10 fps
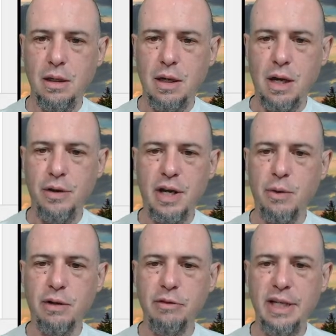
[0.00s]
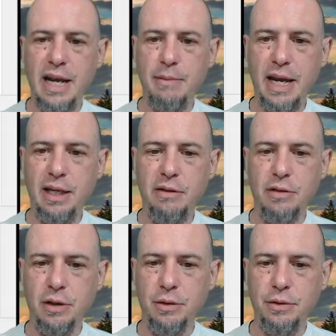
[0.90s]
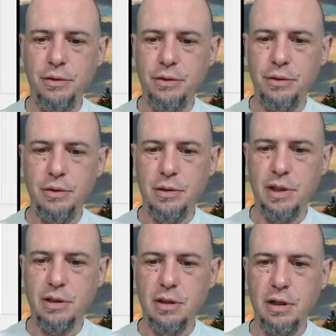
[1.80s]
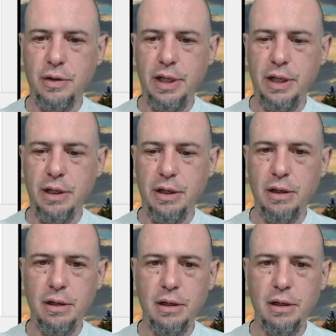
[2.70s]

I don't think I want to rename any of those. Let's go here.